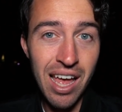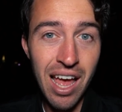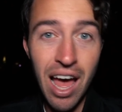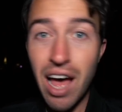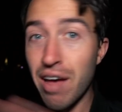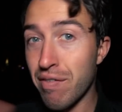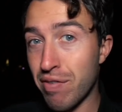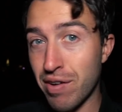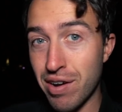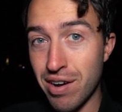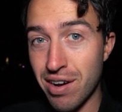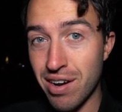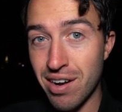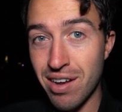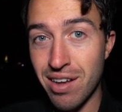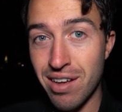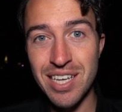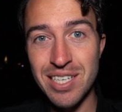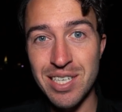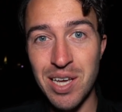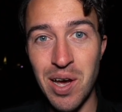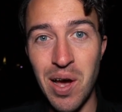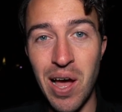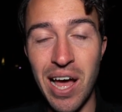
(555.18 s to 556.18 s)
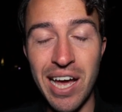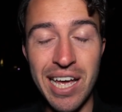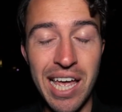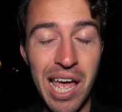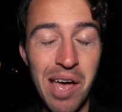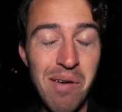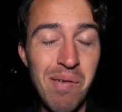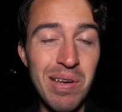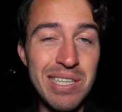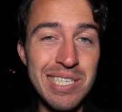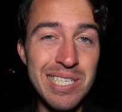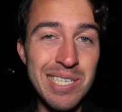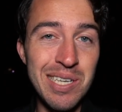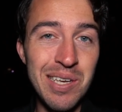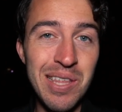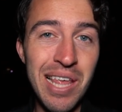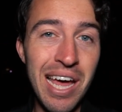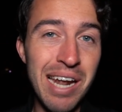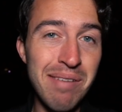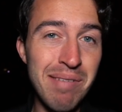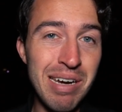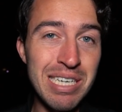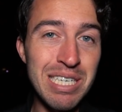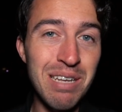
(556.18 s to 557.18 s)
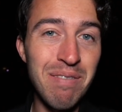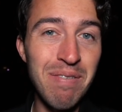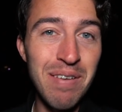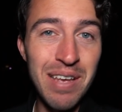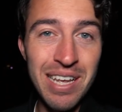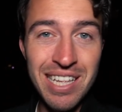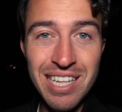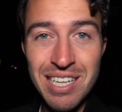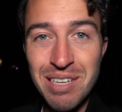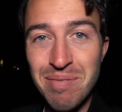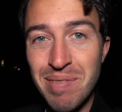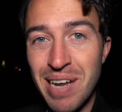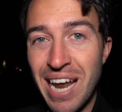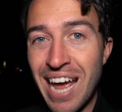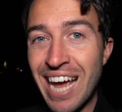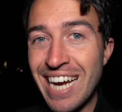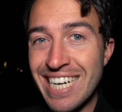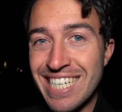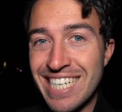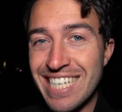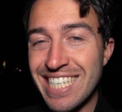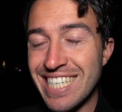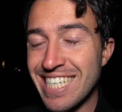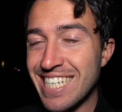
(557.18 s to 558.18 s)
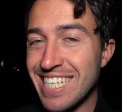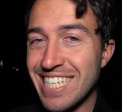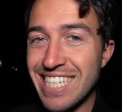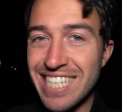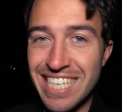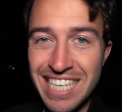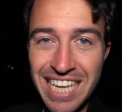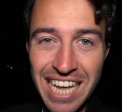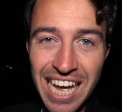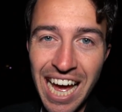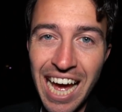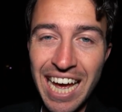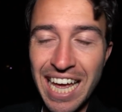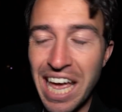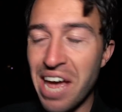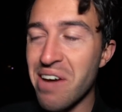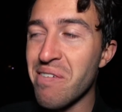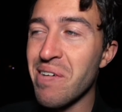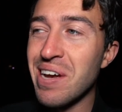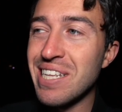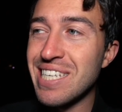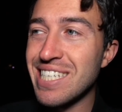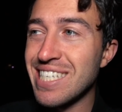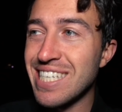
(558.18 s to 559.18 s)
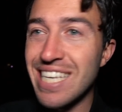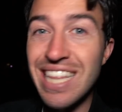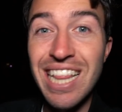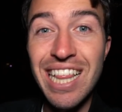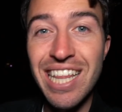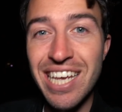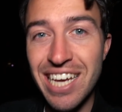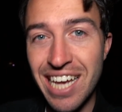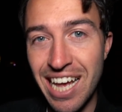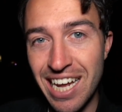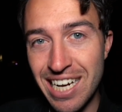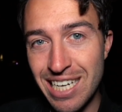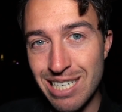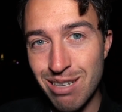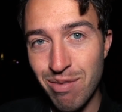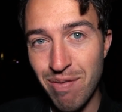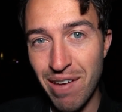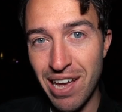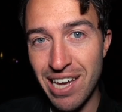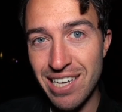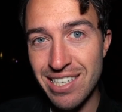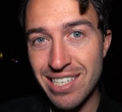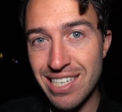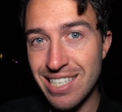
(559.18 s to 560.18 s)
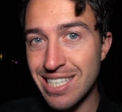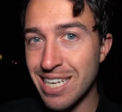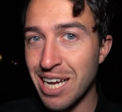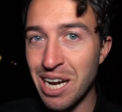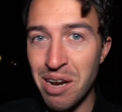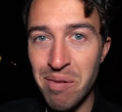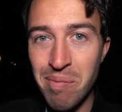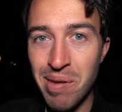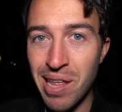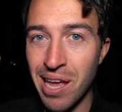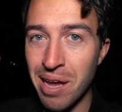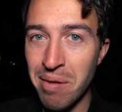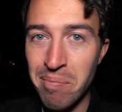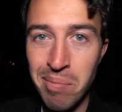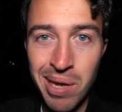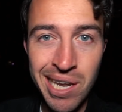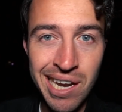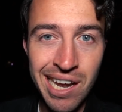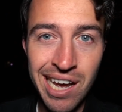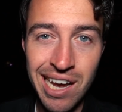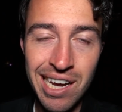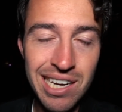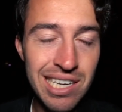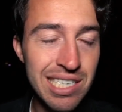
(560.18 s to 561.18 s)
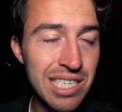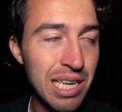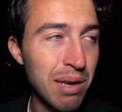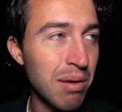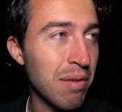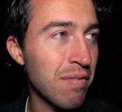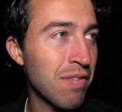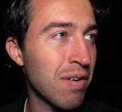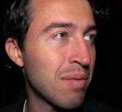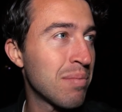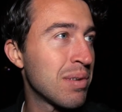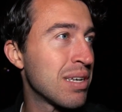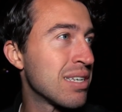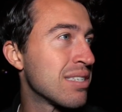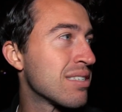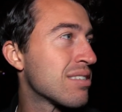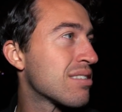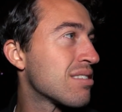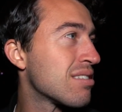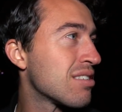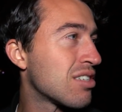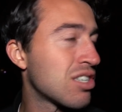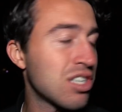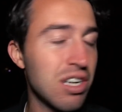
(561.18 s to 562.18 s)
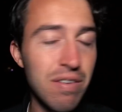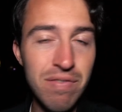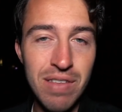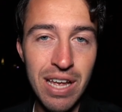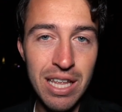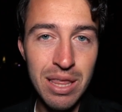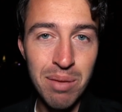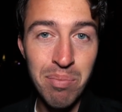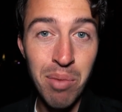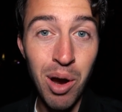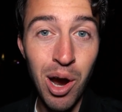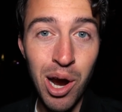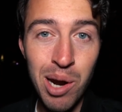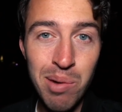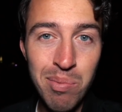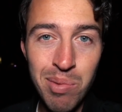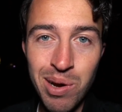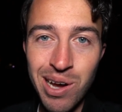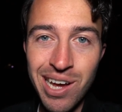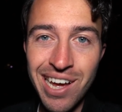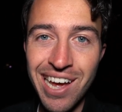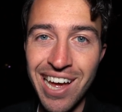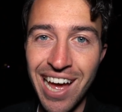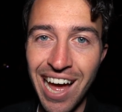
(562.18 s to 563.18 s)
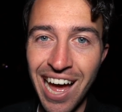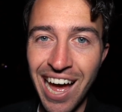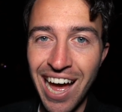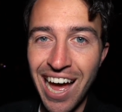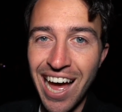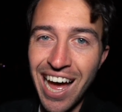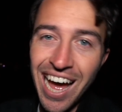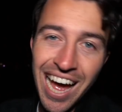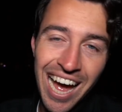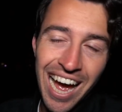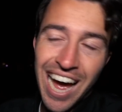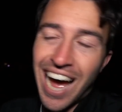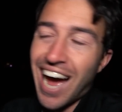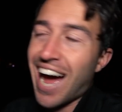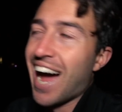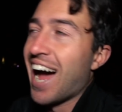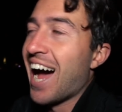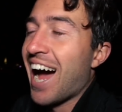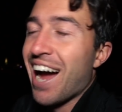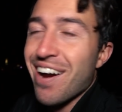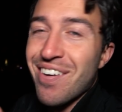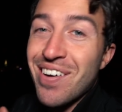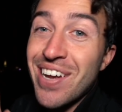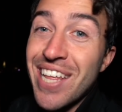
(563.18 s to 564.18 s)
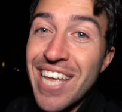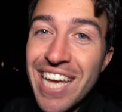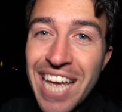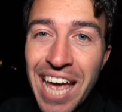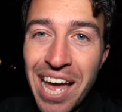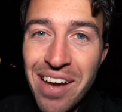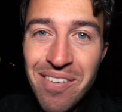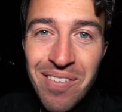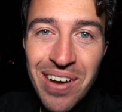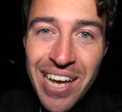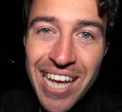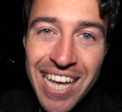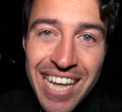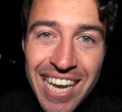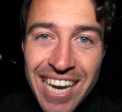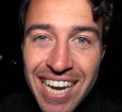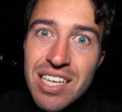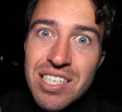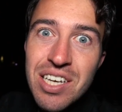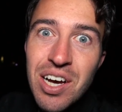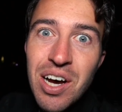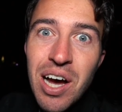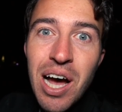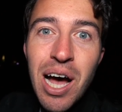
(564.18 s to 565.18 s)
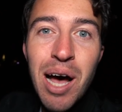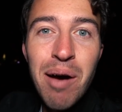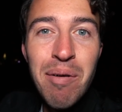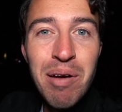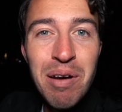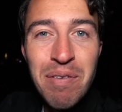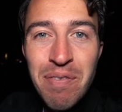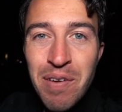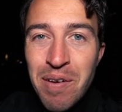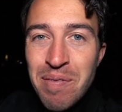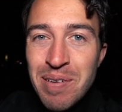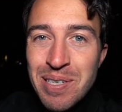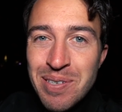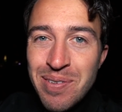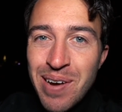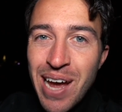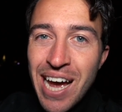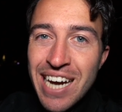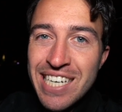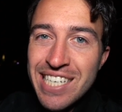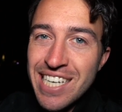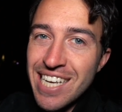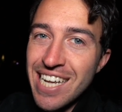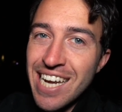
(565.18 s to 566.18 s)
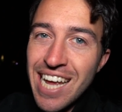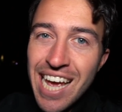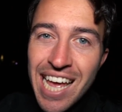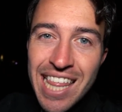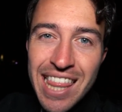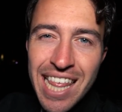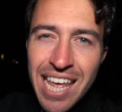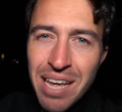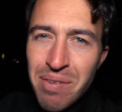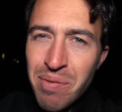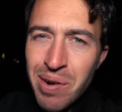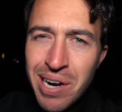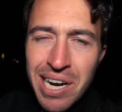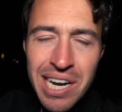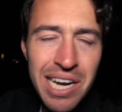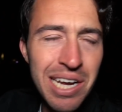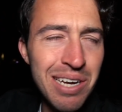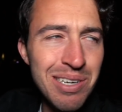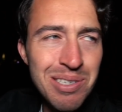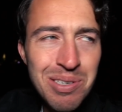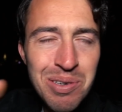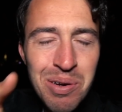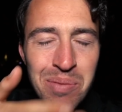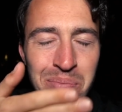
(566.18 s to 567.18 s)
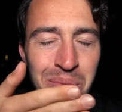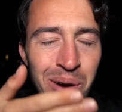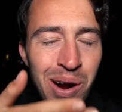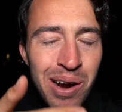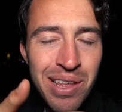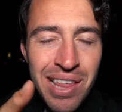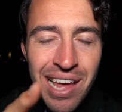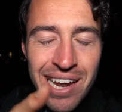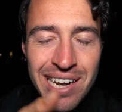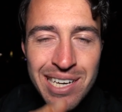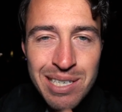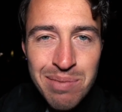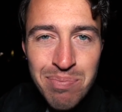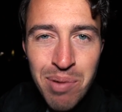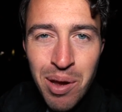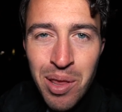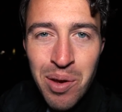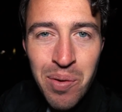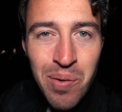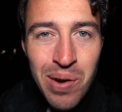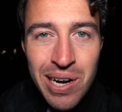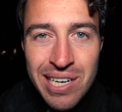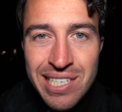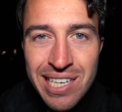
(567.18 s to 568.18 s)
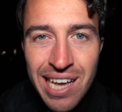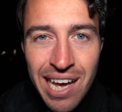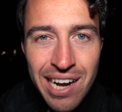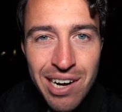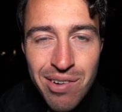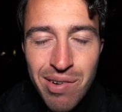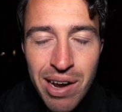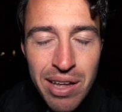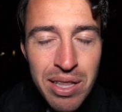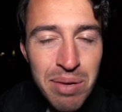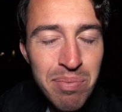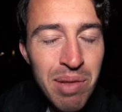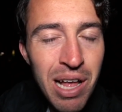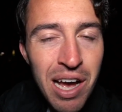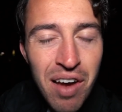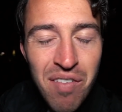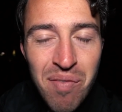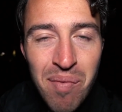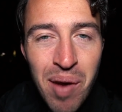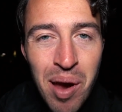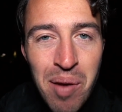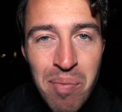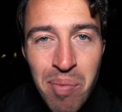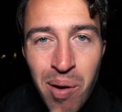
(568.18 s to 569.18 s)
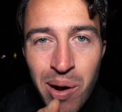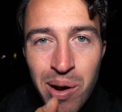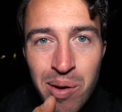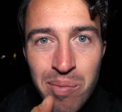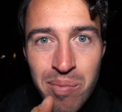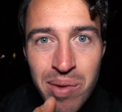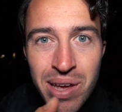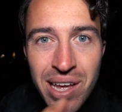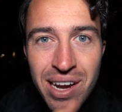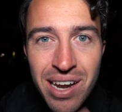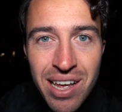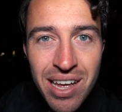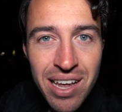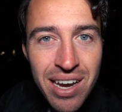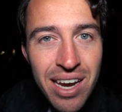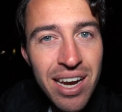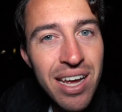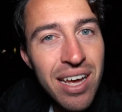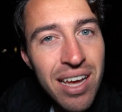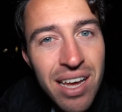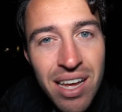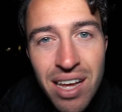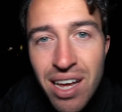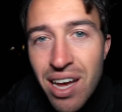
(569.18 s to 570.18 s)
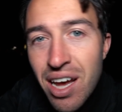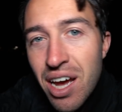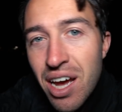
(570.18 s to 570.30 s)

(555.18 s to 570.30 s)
ever. So I can't wait to do that. I'm actually feeling a little bit anxious and just, I can't wait to see the look on his face. It's gonna be like midnight and he's coming from his shift at the bar, but I, I, I really can't wait. So I wanna film his reaction and then we're gonna go to a bar that his brother works at around the block from my apartment and uh,